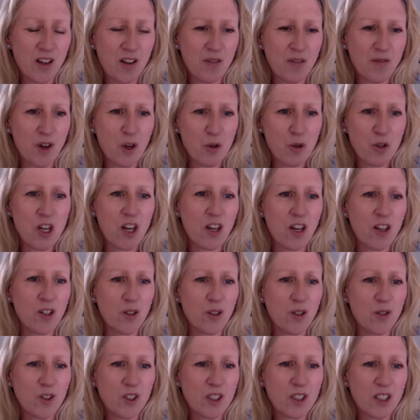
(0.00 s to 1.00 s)

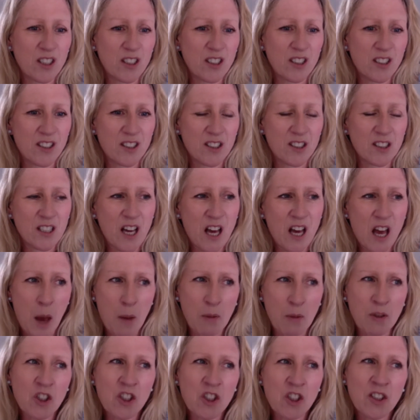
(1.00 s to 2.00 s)
photos, and
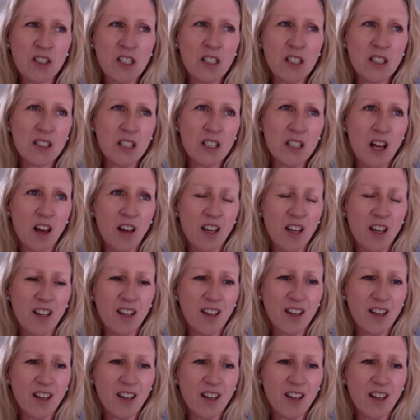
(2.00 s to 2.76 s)
it's just things like,